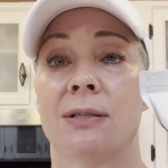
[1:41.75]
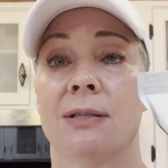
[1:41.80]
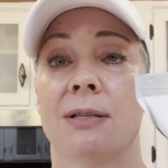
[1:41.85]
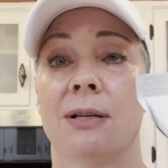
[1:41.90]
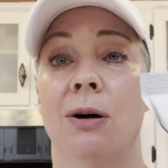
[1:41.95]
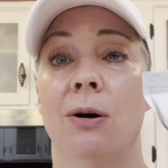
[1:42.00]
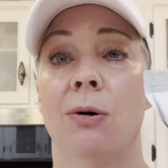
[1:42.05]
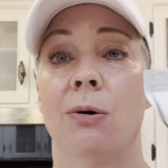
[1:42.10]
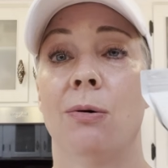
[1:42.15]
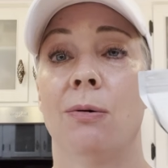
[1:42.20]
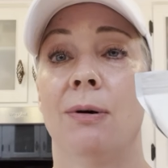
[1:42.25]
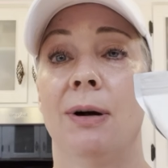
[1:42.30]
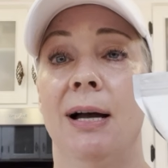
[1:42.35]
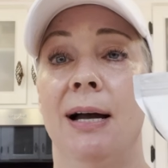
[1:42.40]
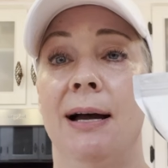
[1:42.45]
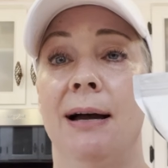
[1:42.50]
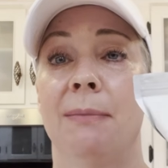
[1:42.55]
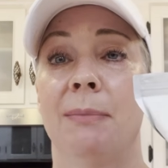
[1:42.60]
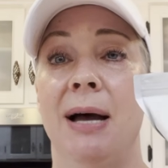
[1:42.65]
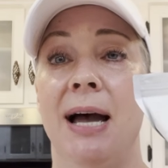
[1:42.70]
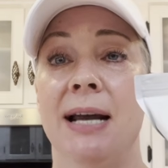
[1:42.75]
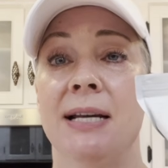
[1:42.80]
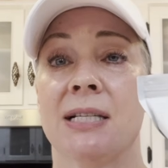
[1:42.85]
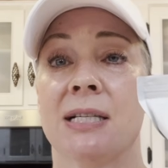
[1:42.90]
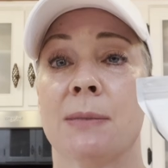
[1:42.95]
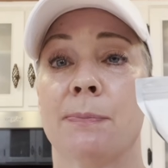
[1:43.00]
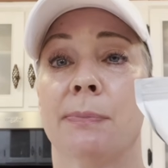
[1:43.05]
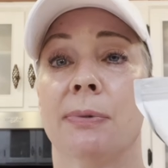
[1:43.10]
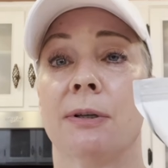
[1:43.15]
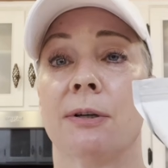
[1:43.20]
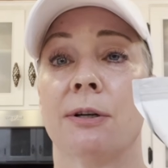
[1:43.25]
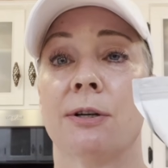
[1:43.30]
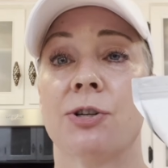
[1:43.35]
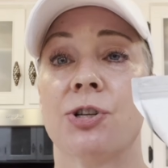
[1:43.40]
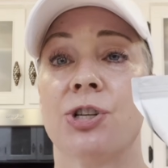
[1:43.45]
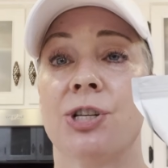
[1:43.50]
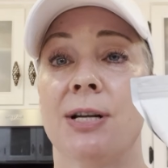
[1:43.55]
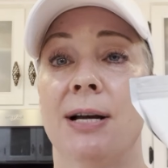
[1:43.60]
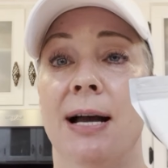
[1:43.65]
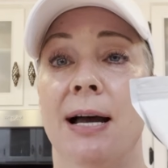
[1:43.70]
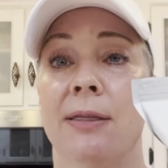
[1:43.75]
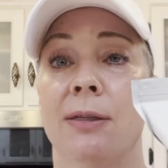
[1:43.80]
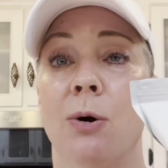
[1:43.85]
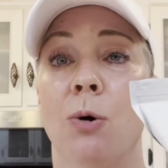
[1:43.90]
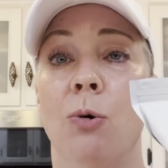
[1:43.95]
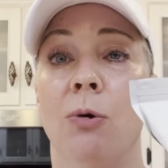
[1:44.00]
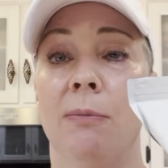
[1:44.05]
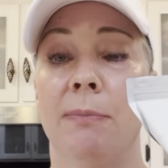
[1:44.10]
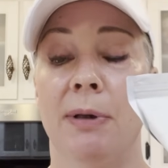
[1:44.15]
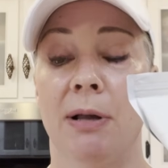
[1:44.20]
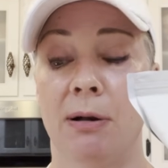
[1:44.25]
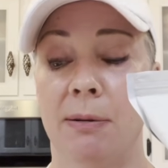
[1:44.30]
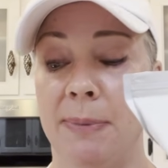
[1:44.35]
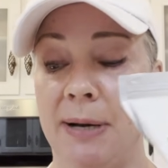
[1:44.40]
So I splurged on the whole milk